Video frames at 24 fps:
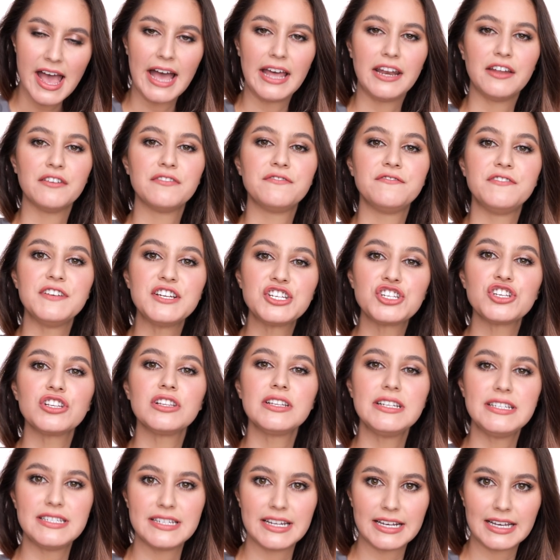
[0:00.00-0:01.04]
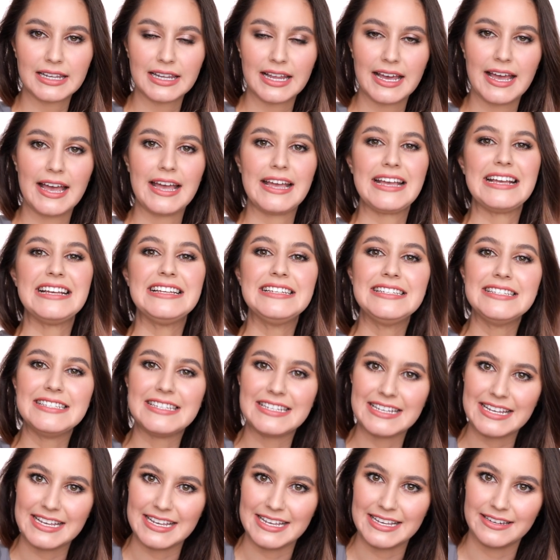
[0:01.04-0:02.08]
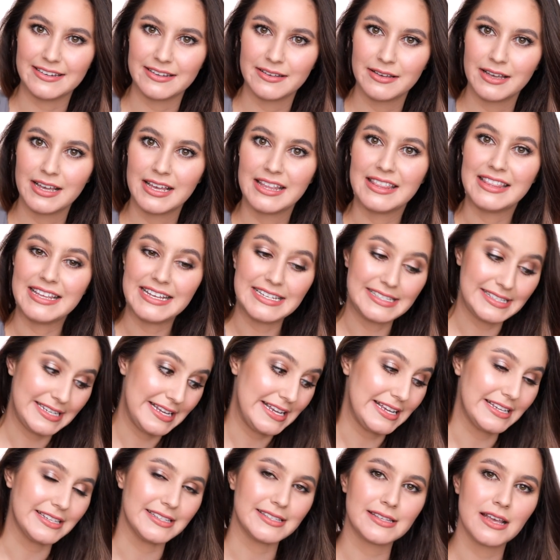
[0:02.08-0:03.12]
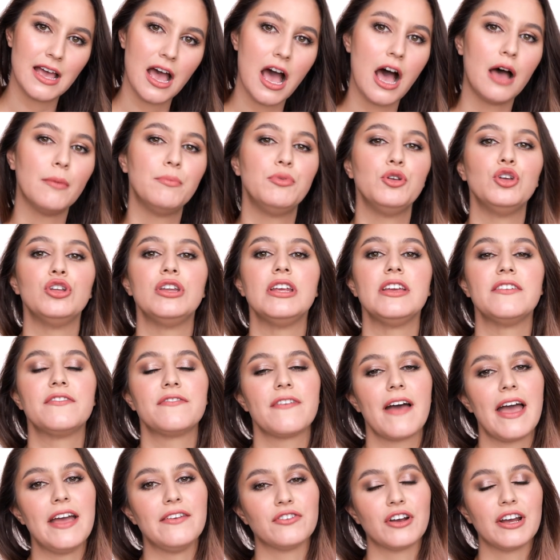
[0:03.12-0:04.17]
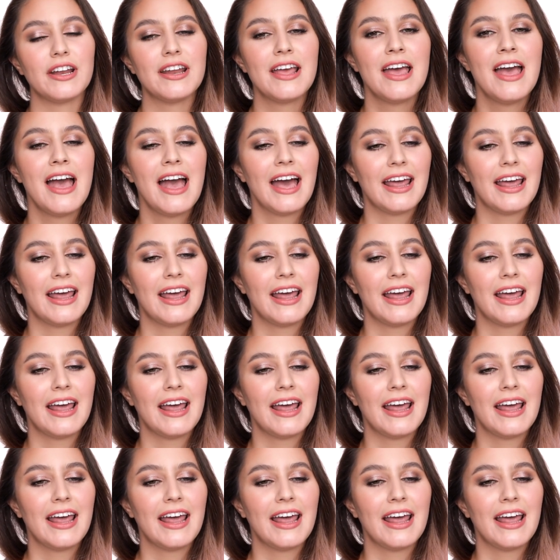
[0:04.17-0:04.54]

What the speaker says: and officially declare, indeed, this is a beauty favorite.